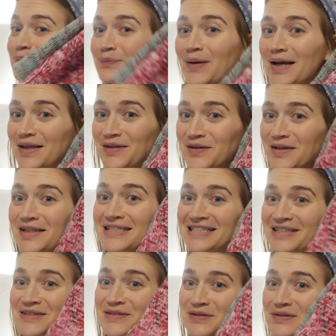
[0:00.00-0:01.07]
But you could
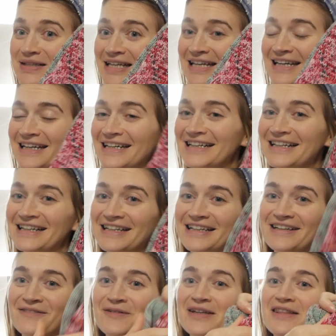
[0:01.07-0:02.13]
still do it
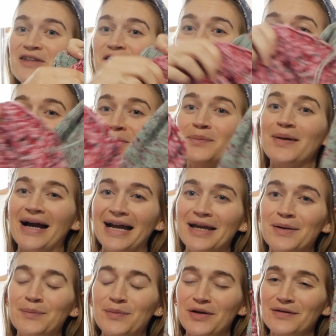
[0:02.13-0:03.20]
you could still buy
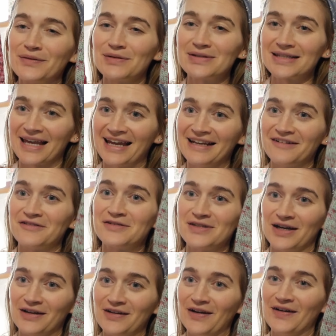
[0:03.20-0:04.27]
a beautiful skein of
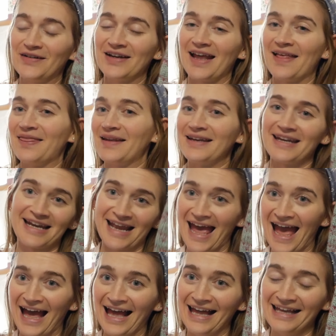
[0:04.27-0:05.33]
sock yarn and then knit a
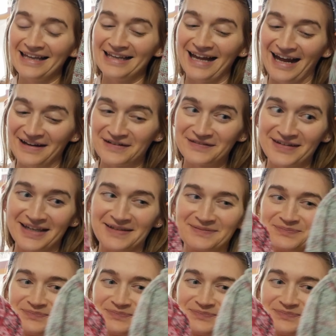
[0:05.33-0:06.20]
hat out of it.